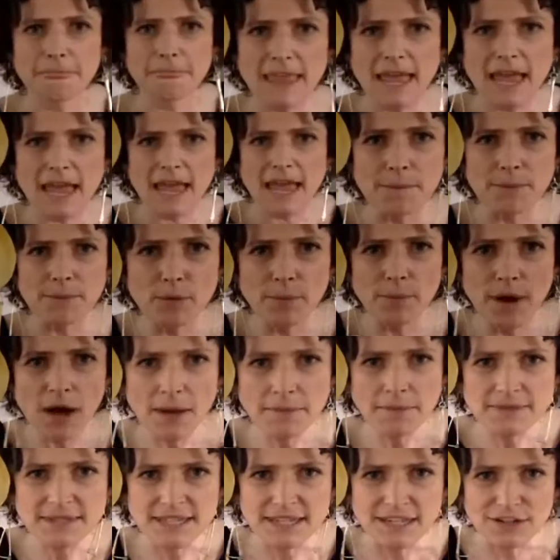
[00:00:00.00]
apple
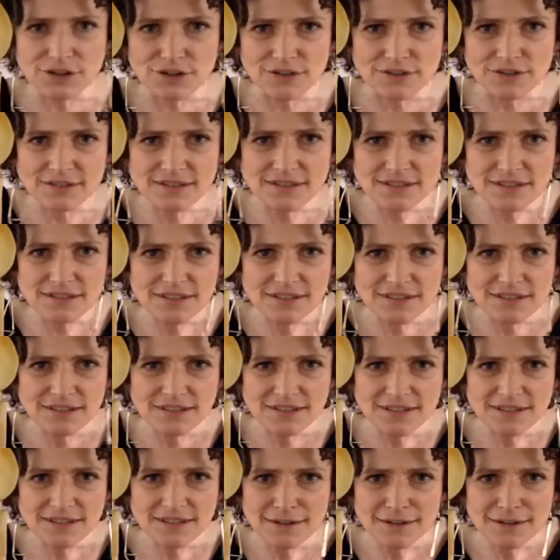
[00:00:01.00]
popsicles,
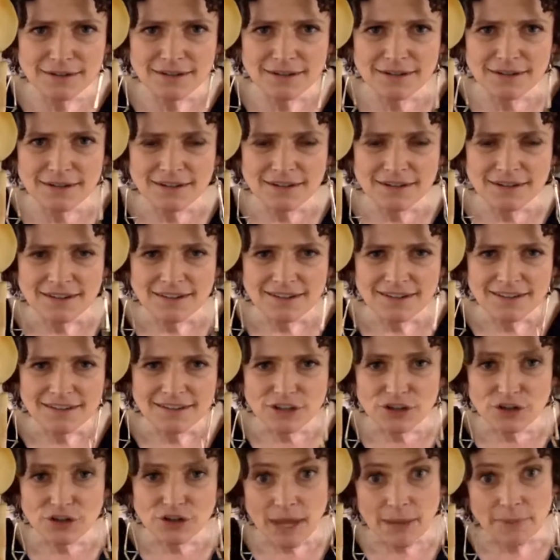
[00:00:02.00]

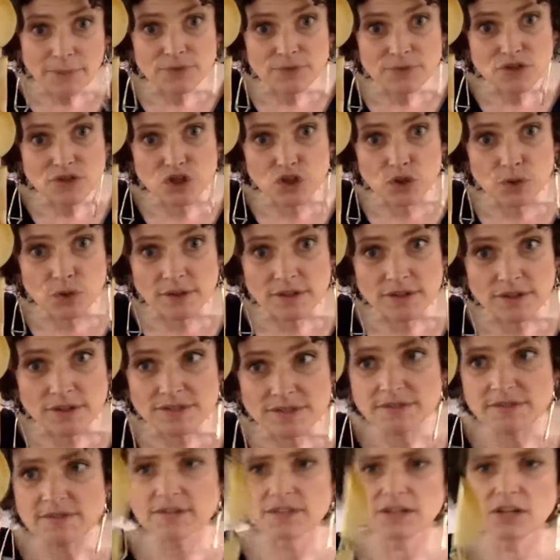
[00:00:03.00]
little apple skewers.
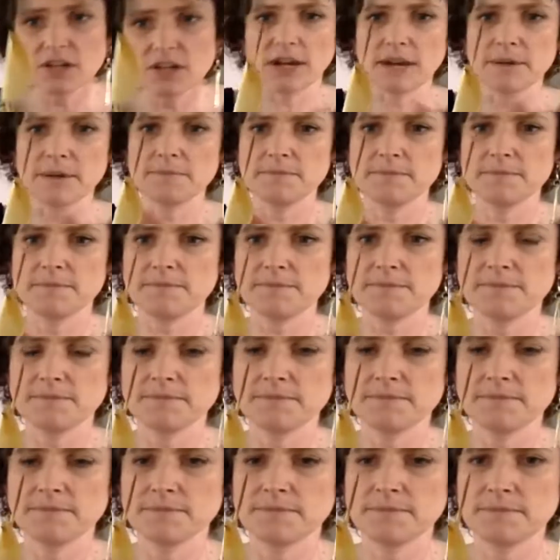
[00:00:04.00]
Okay,
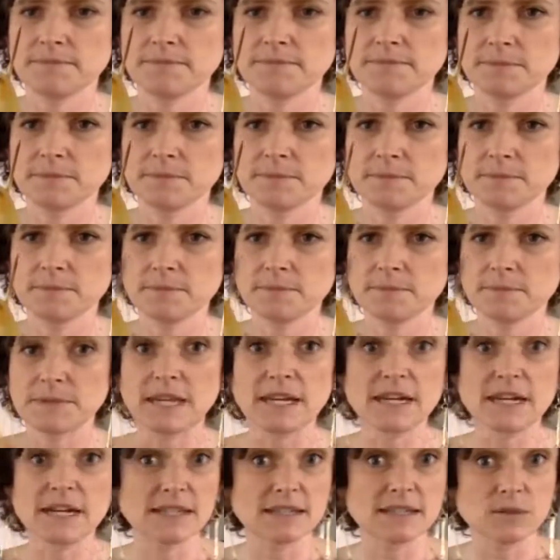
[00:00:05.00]

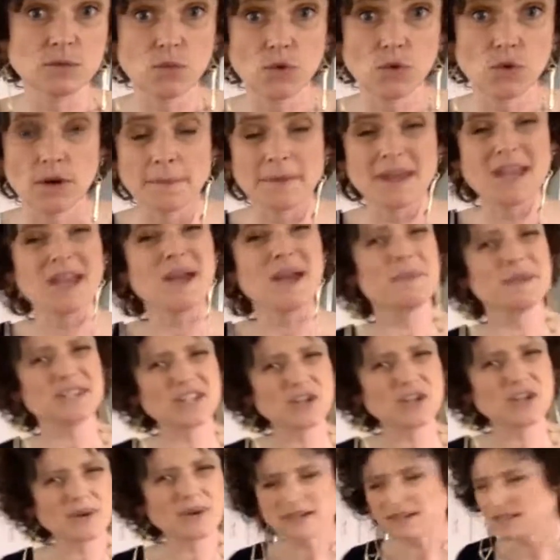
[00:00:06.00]
nice and warm. But you
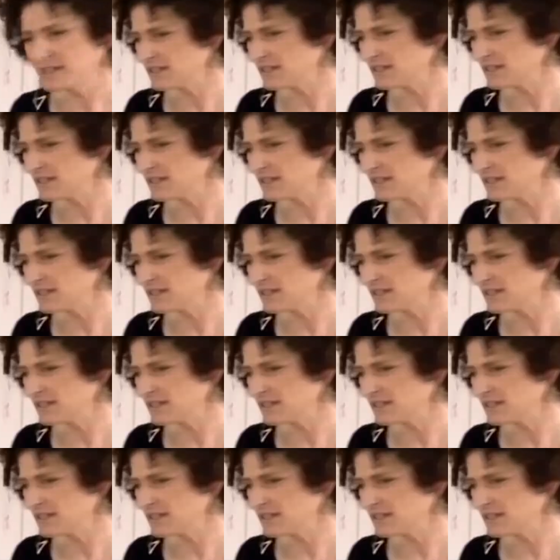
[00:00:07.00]
know what? It's